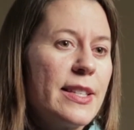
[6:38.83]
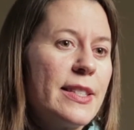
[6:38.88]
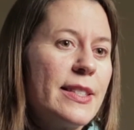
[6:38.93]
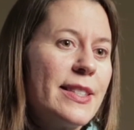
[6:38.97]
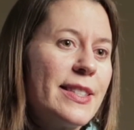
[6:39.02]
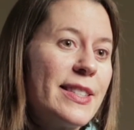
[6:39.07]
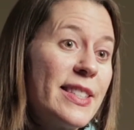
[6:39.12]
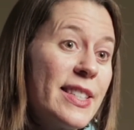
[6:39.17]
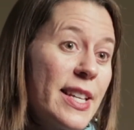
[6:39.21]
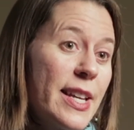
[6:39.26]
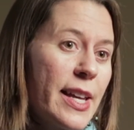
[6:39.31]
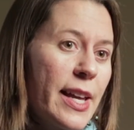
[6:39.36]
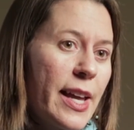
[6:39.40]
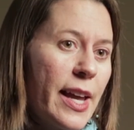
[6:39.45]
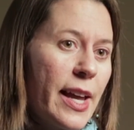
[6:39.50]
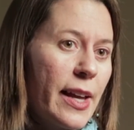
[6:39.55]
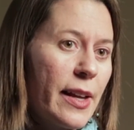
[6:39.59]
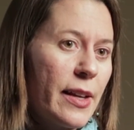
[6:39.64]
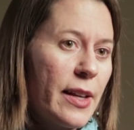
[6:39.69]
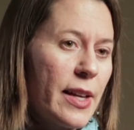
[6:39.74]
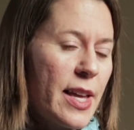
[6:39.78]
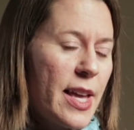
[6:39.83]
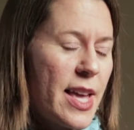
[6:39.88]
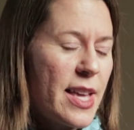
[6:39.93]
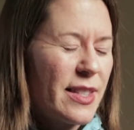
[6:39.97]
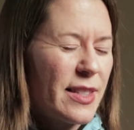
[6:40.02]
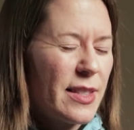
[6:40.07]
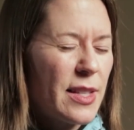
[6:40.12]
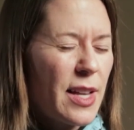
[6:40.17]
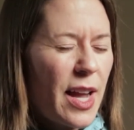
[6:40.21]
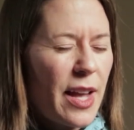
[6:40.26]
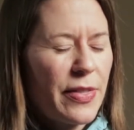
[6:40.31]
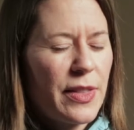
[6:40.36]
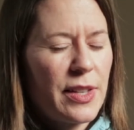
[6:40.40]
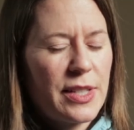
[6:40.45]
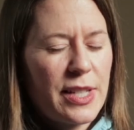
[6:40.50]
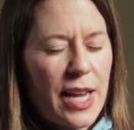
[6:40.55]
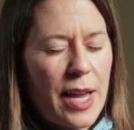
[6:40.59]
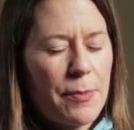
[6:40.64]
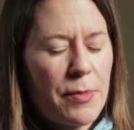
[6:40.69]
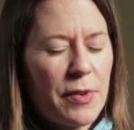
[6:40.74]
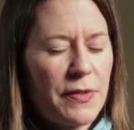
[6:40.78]
singing is not the
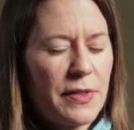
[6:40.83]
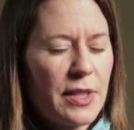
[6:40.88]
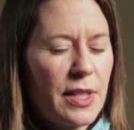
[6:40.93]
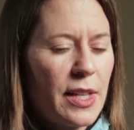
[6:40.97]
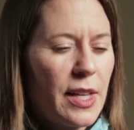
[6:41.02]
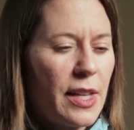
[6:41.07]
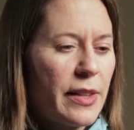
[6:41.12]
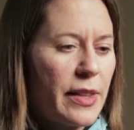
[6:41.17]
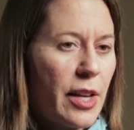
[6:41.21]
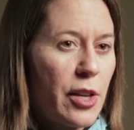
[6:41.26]
type of singing